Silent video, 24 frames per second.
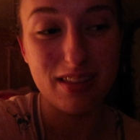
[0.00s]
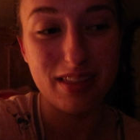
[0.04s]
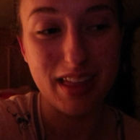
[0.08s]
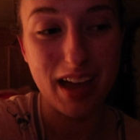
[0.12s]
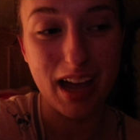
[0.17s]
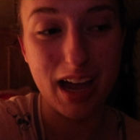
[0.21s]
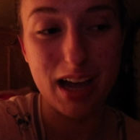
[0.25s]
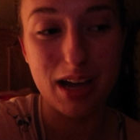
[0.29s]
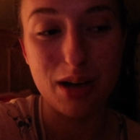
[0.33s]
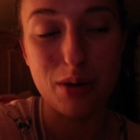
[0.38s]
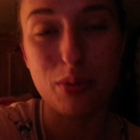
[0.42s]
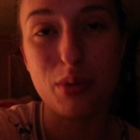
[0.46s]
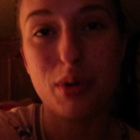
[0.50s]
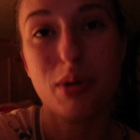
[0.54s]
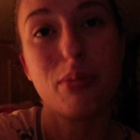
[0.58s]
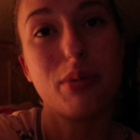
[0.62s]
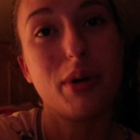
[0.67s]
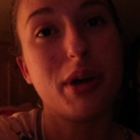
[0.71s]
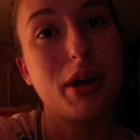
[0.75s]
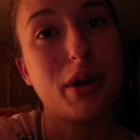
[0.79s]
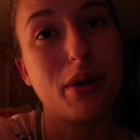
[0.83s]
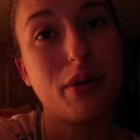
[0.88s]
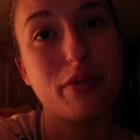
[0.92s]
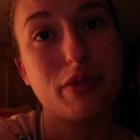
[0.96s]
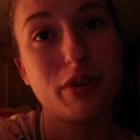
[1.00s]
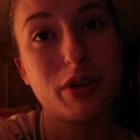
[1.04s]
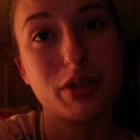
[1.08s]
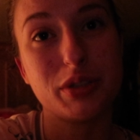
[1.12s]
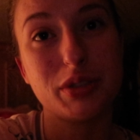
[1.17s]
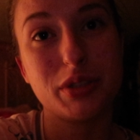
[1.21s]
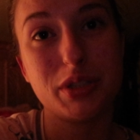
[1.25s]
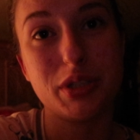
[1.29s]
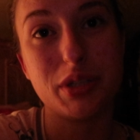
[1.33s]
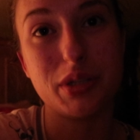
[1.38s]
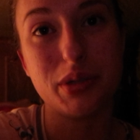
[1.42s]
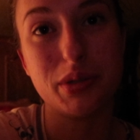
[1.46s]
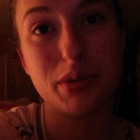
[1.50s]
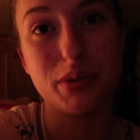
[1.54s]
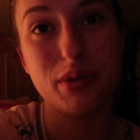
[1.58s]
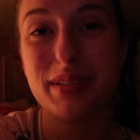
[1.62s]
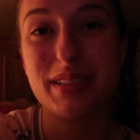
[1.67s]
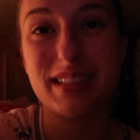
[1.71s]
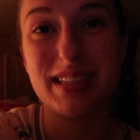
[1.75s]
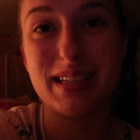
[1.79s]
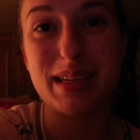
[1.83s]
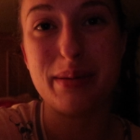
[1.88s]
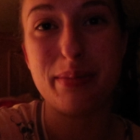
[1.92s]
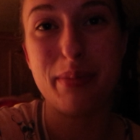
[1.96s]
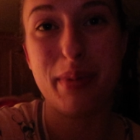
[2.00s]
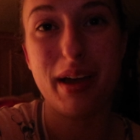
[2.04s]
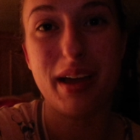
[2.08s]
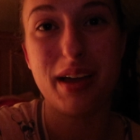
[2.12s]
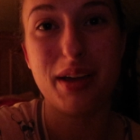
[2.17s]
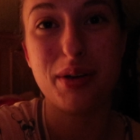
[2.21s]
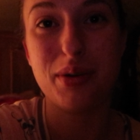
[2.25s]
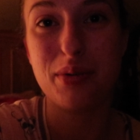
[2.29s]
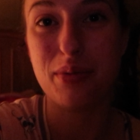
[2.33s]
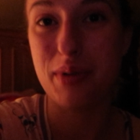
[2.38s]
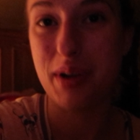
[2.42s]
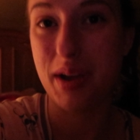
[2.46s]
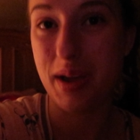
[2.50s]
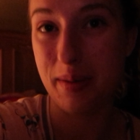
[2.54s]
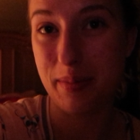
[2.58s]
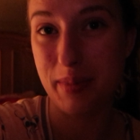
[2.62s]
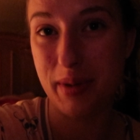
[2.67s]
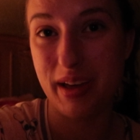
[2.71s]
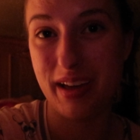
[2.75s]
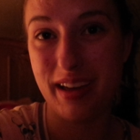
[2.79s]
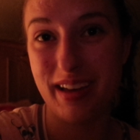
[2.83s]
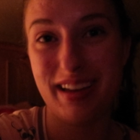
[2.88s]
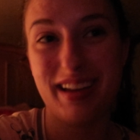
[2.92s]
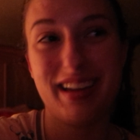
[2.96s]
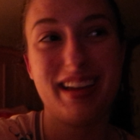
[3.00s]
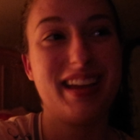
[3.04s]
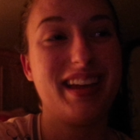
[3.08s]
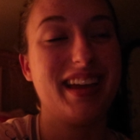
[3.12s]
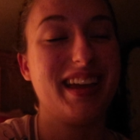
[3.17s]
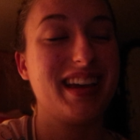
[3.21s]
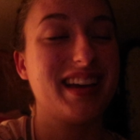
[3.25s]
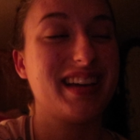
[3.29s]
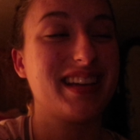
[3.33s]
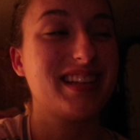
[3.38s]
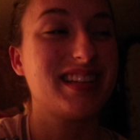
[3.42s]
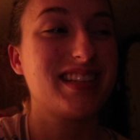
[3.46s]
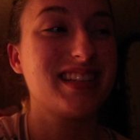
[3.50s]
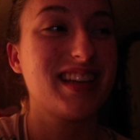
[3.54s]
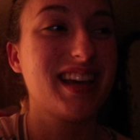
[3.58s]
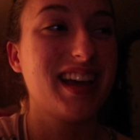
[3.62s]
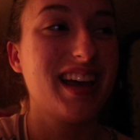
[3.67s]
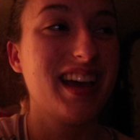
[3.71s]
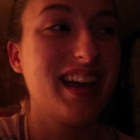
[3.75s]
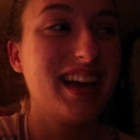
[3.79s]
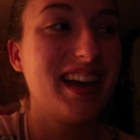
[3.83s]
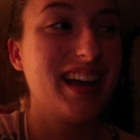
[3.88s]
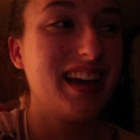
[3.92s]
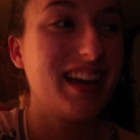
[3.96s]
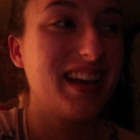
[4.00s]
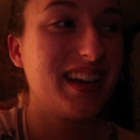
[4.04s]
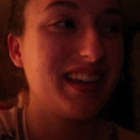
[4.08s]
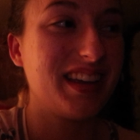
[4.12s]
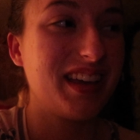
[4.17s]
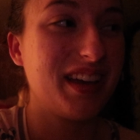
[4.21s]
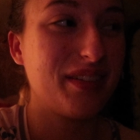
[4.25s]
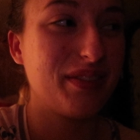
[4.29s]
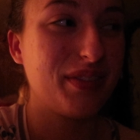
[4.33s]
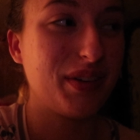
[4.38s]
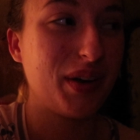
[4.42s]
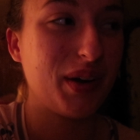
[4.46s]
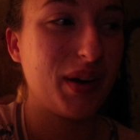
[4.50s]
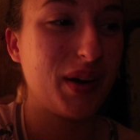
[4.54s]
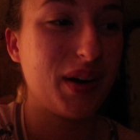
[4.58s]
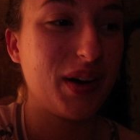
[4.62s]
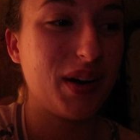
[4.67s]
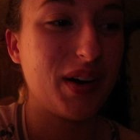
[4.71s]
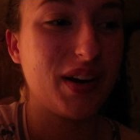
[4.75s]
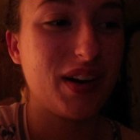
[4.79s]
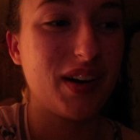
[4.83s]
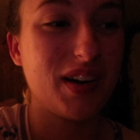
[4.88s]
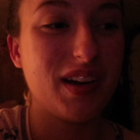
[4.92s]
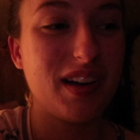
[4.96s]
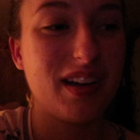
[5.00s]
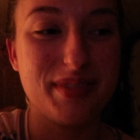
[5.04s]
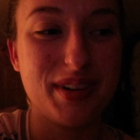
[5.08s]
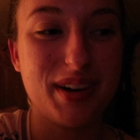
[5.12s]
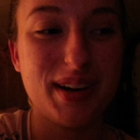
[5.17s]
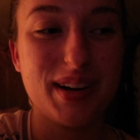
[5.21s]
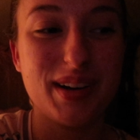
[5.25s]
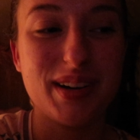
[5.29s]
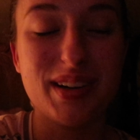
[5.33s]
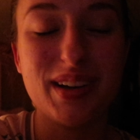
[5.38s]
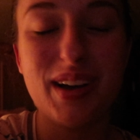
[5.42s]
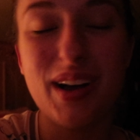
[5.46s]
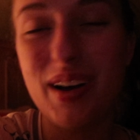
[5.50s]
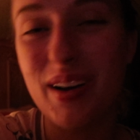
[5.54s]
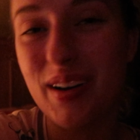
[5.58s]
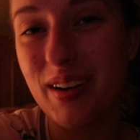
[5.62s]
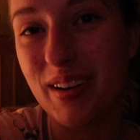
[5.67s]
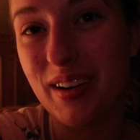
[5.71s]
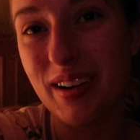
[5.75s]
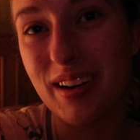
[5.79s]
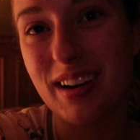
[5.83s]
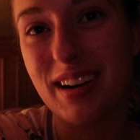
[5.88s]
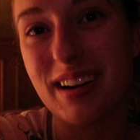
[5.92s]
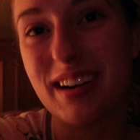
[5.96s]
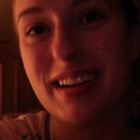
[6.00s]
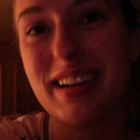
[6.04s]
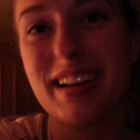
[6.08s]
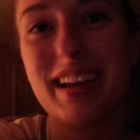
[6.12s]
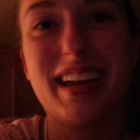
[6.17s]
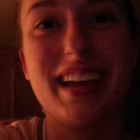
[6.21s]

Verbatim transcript: that we went over to see my grandma and give her her card